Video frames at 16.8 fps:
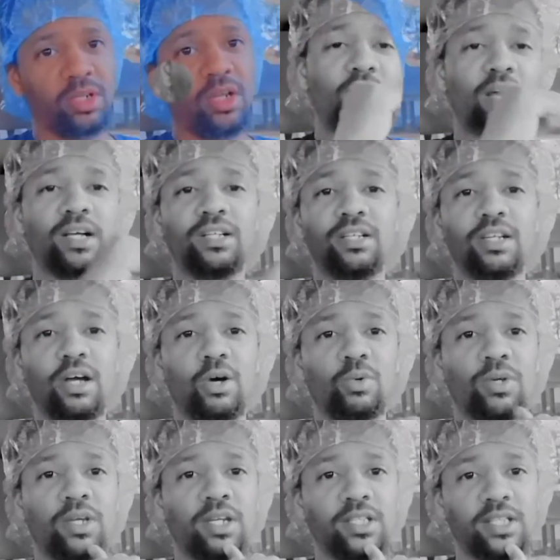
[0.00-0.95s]
I do not
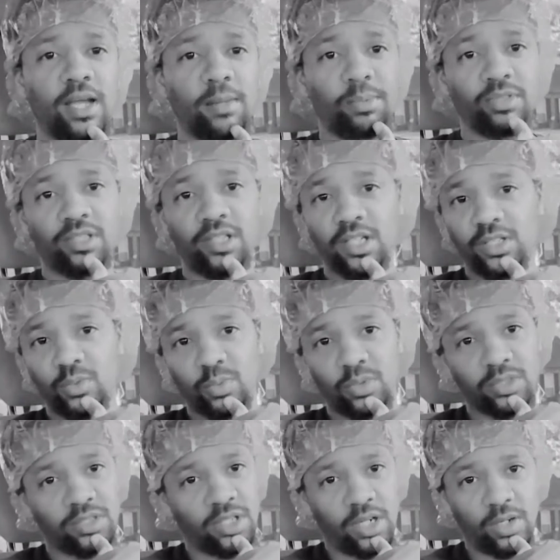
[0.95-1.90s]
condone any type of
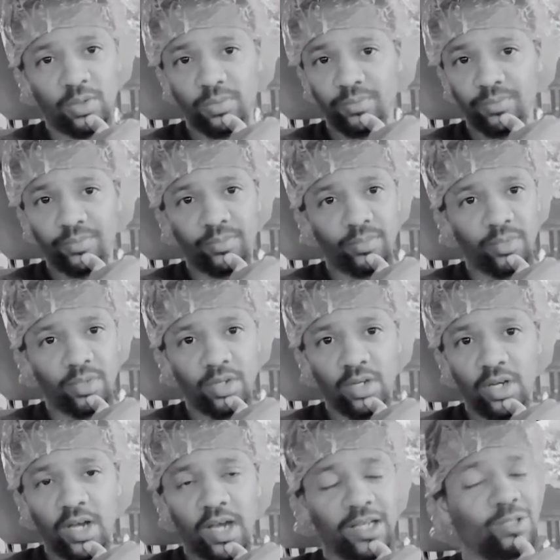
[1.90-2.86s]
sexual assault.
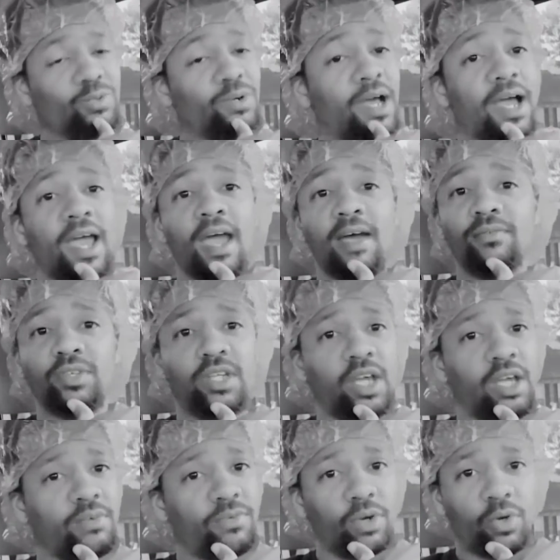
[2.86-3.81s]
I do not
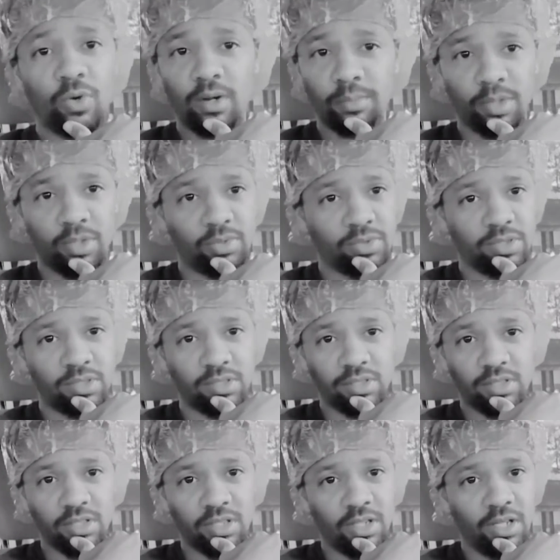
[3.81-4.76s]
advocate for criminals.
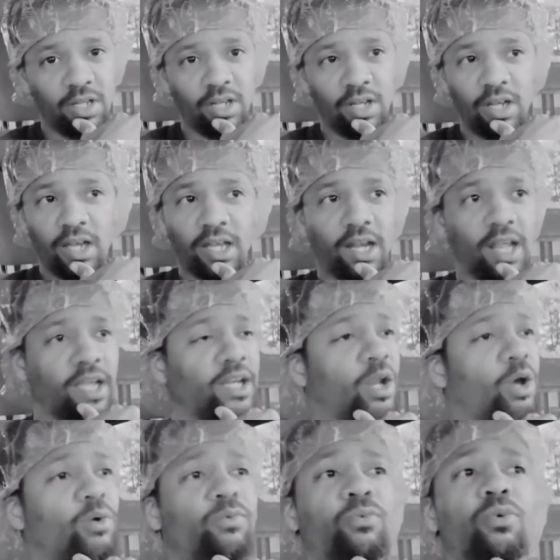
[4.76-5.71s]
It
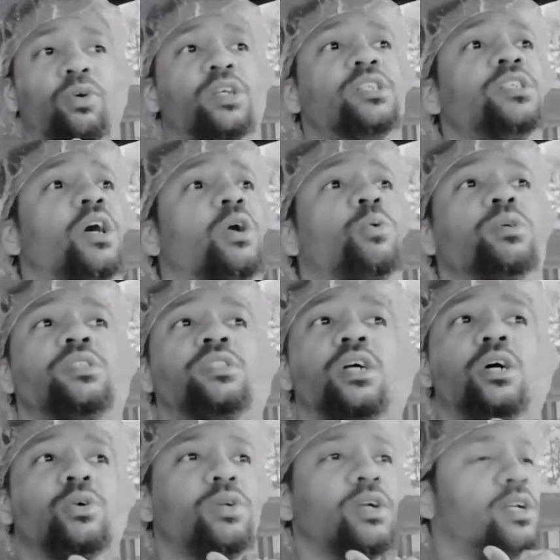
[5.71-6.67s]
ain't no free
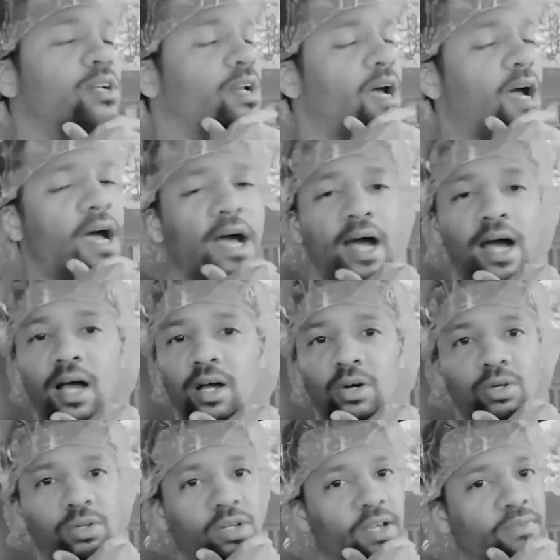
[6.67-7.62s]
so-and-so that,
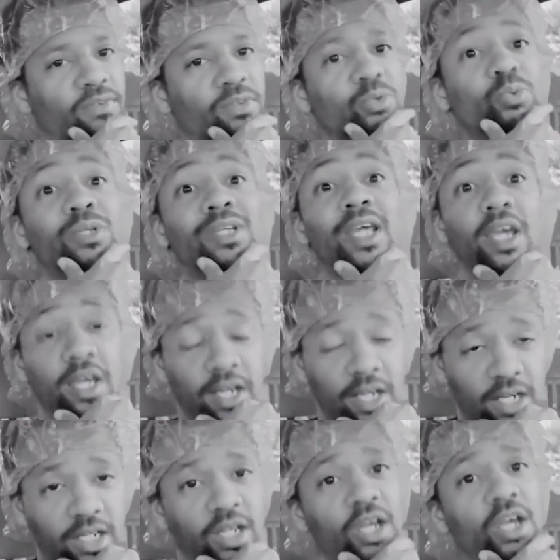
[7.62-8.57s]
no, if you
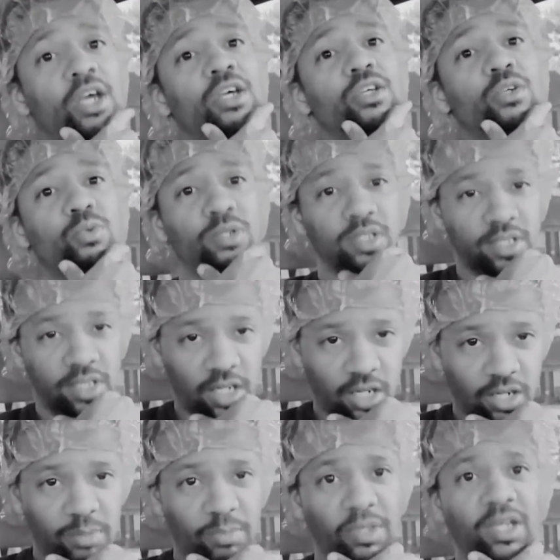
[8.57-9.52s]
did it, you
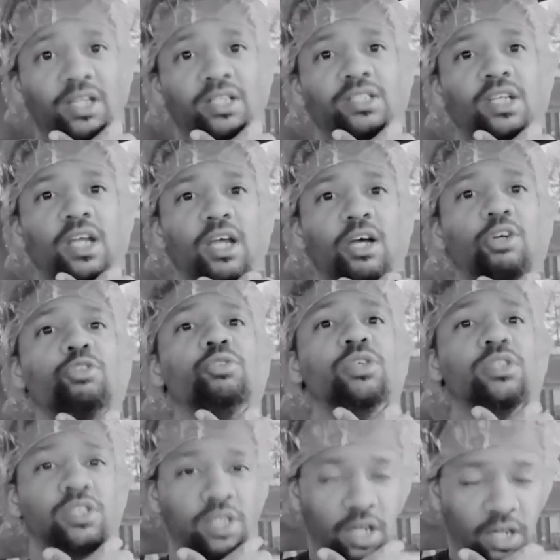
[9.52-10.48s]
deserve to be in jail.
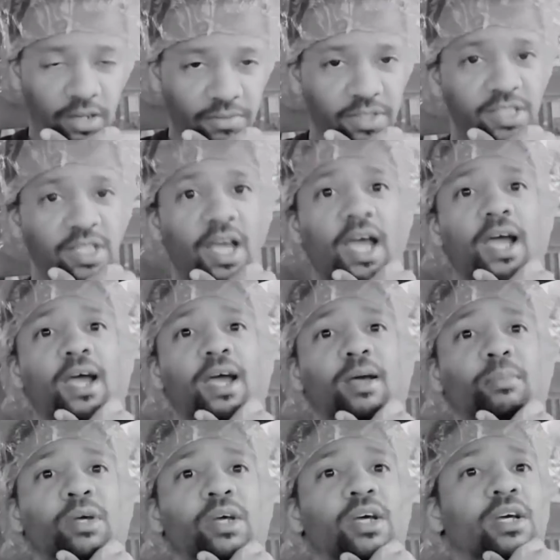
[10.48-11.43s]
You deserve the
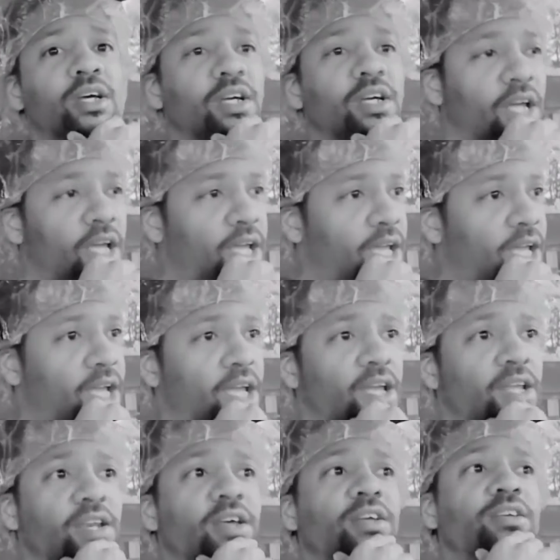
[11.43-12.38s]
time.
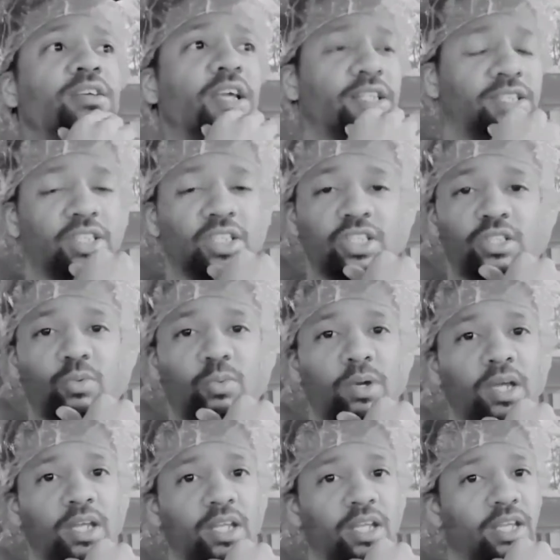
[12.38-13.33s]
And that's just the
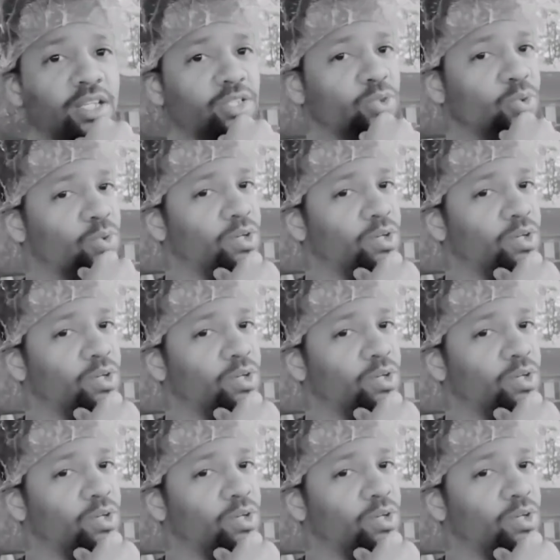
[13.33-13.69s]
way it is.